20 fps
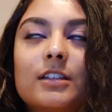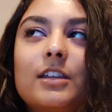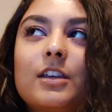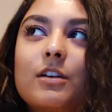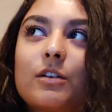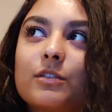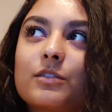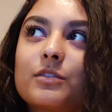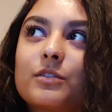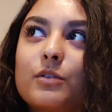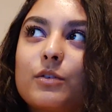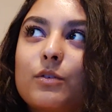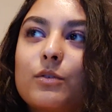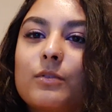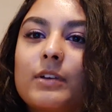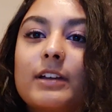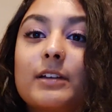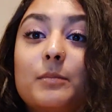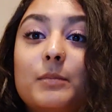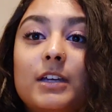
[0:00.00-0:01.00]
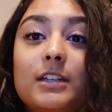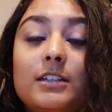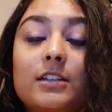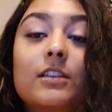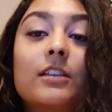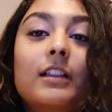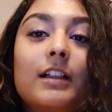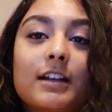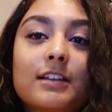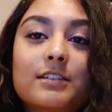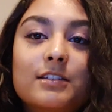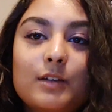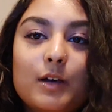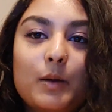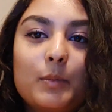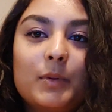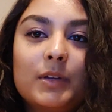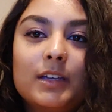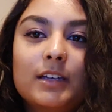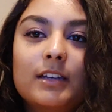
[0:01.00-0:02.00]
He also recommended the last
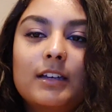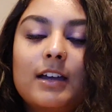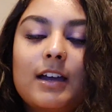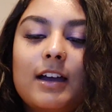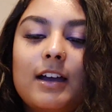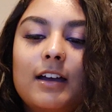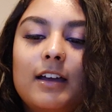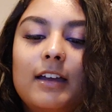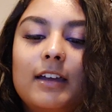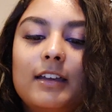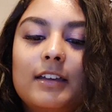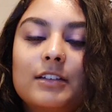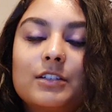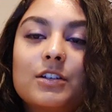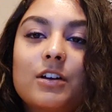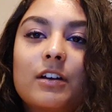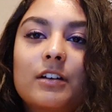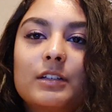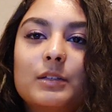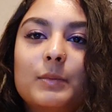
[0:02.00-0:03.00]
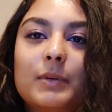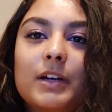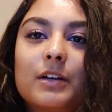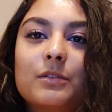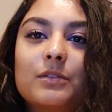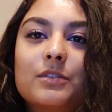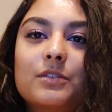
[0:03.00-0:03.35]
topic I talked about.